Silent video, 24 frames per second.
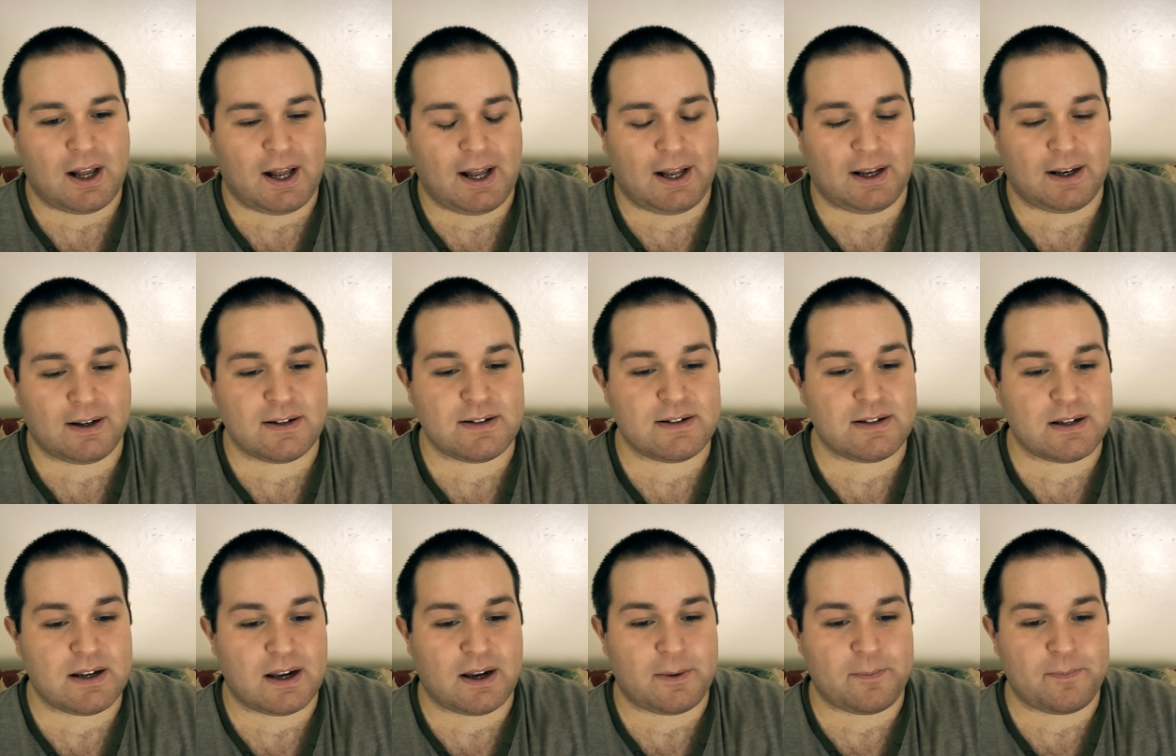
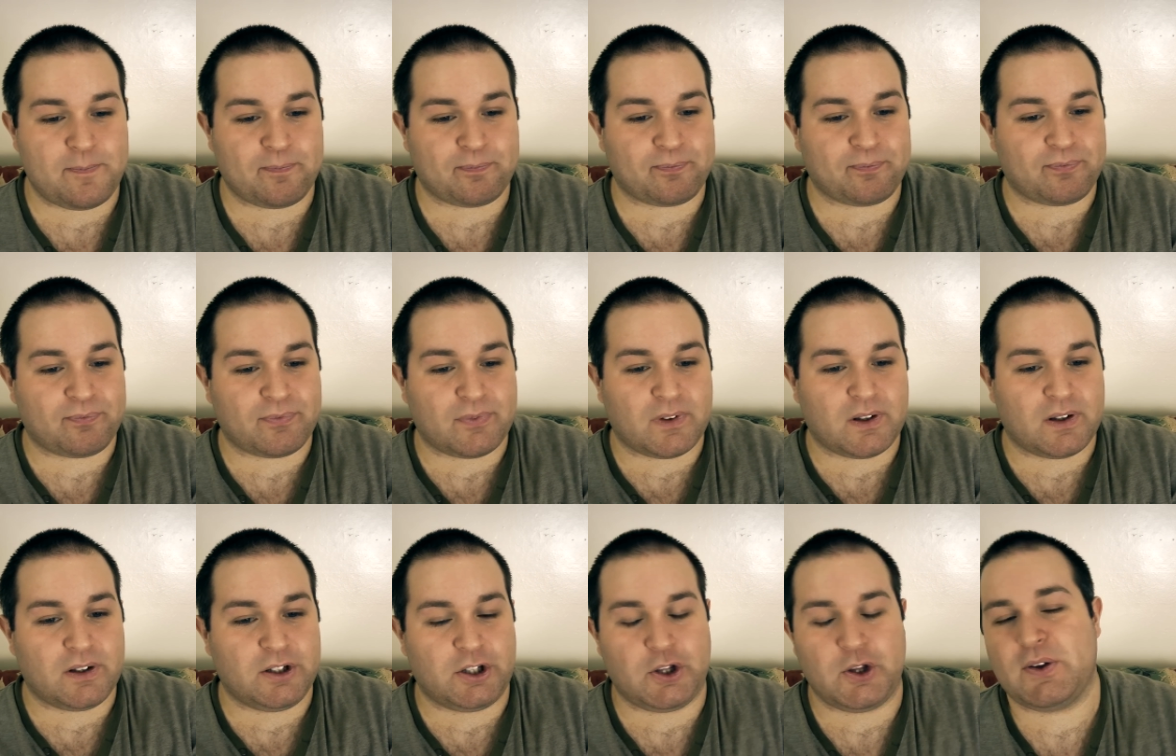And
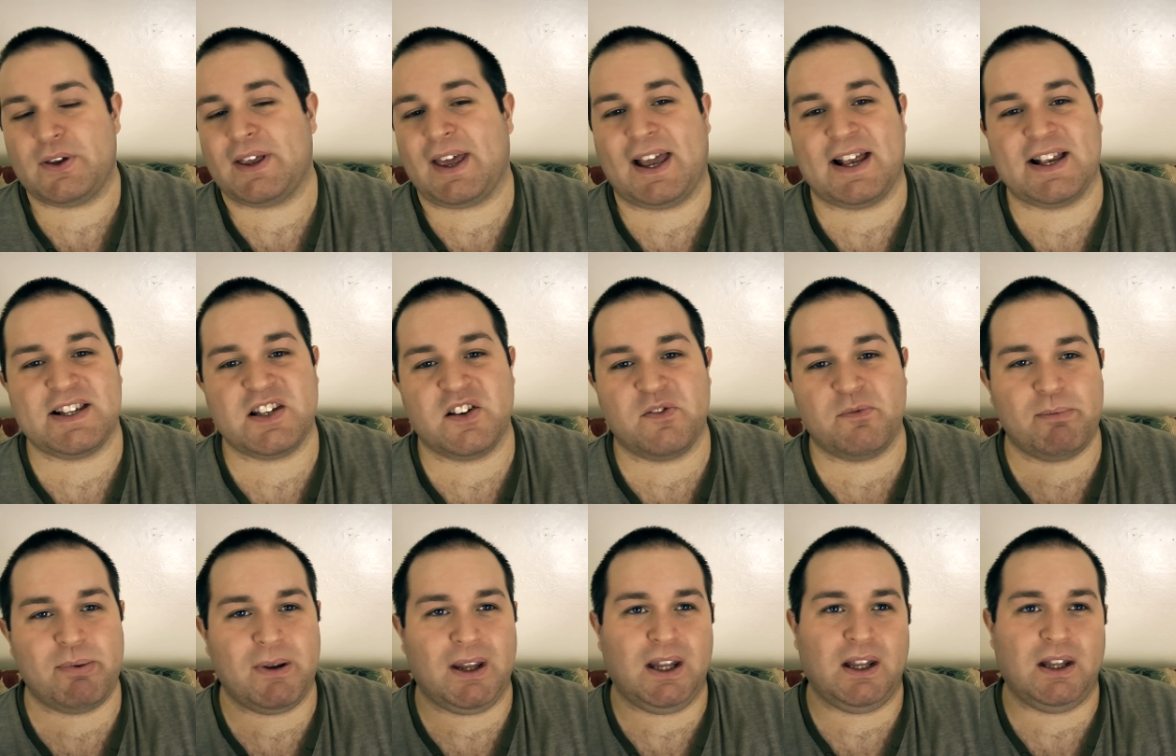you guys
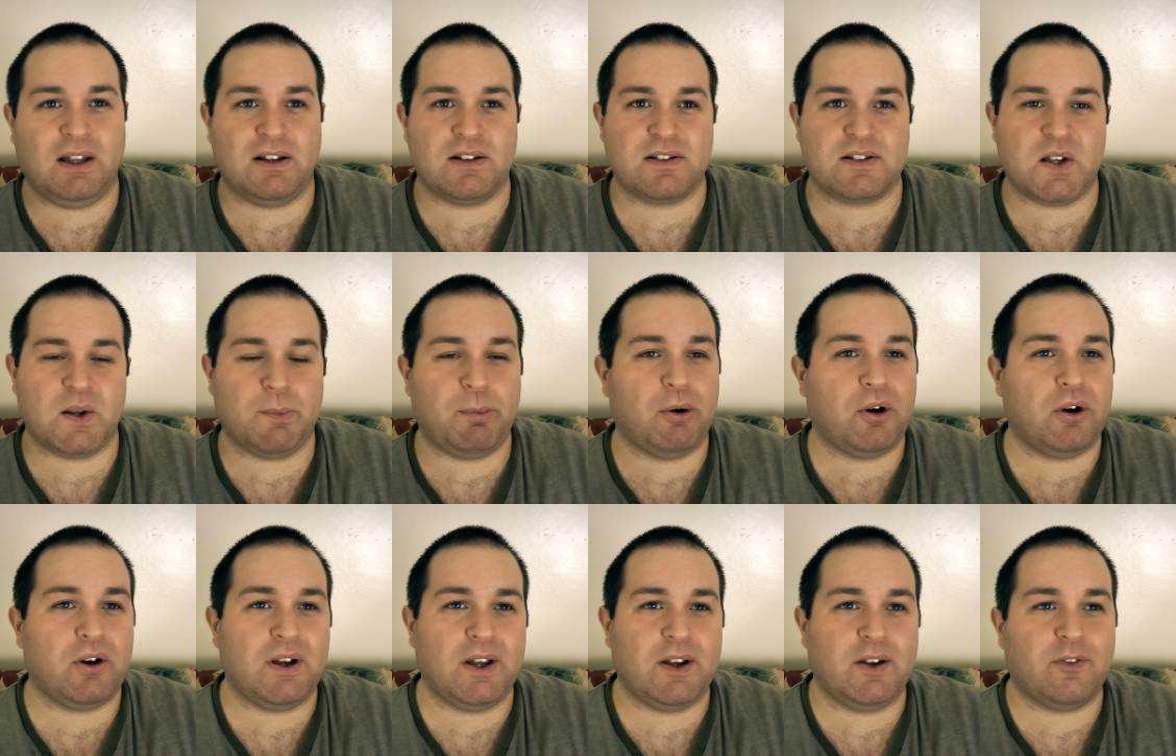have been
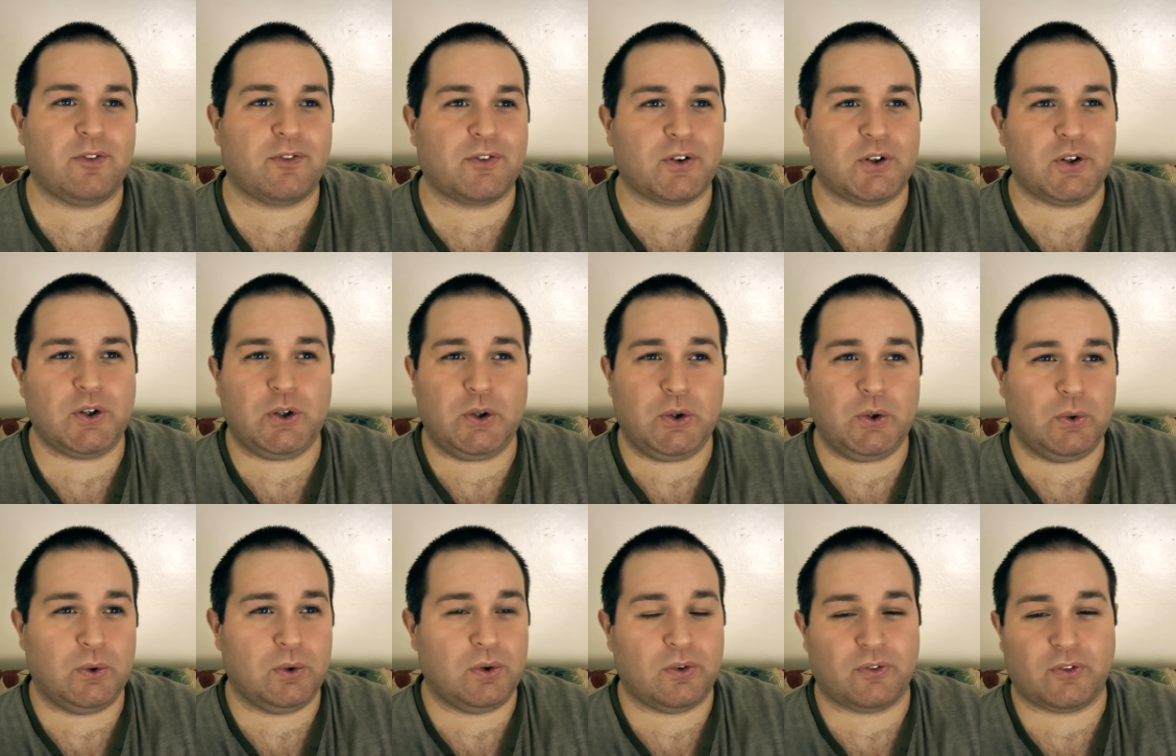supportive
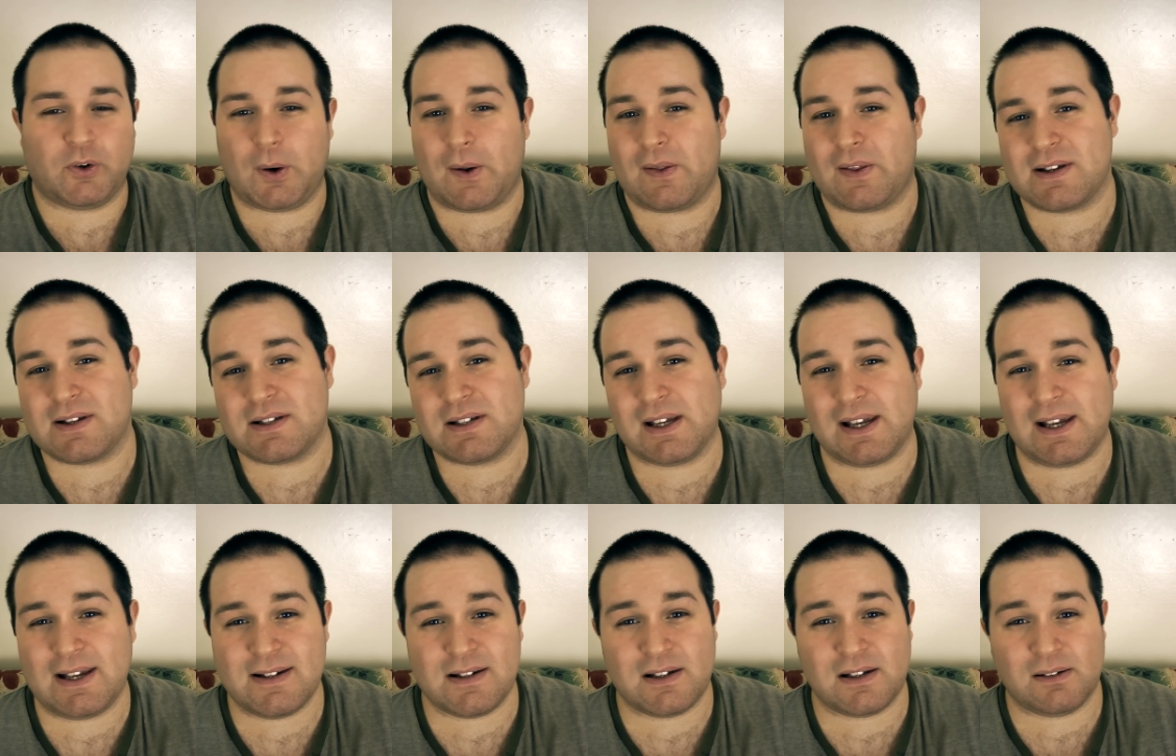through throughout the
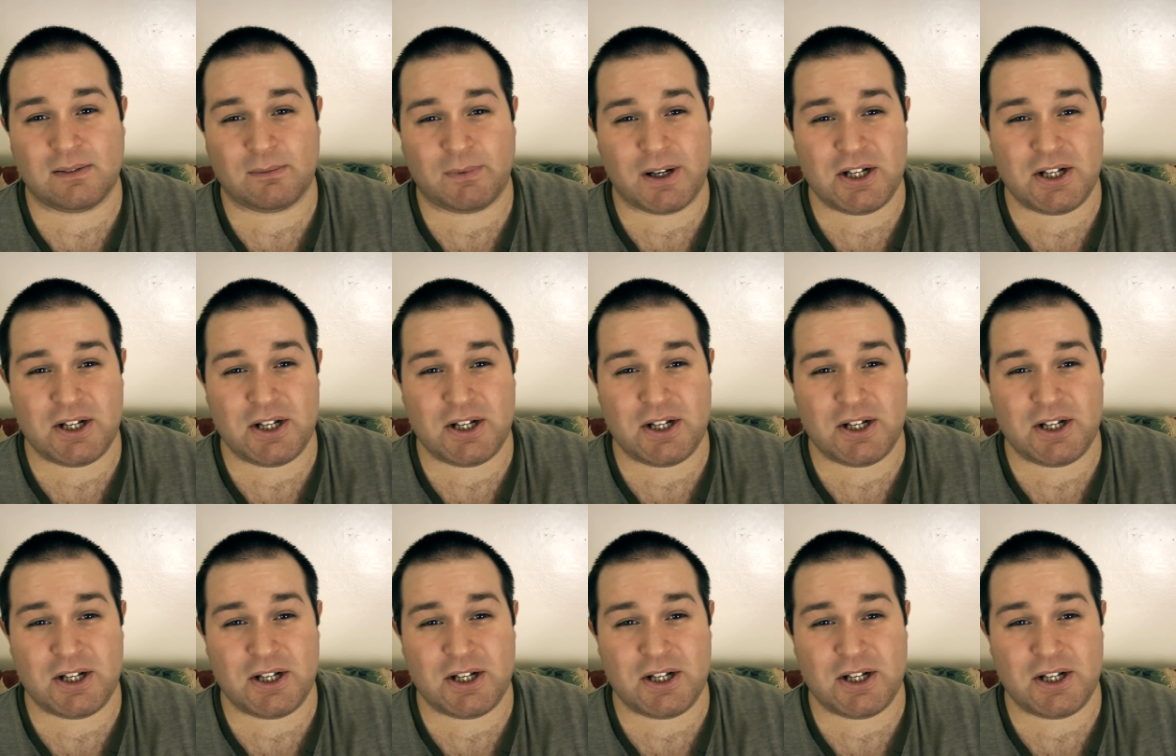season,